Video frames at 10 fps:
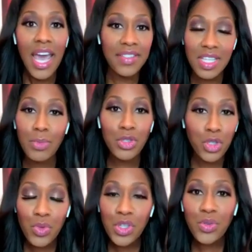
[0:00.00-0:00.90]
As he
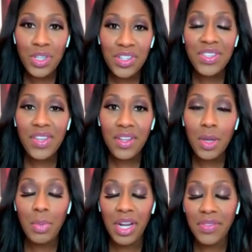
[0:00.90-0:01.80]
mentioned, we do need to
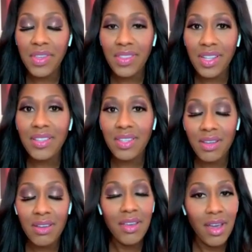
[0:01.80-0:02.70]
study it, but I think that it's
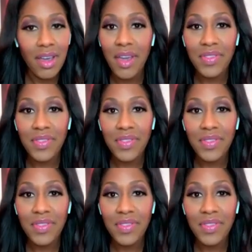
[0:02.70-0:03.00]
a, I,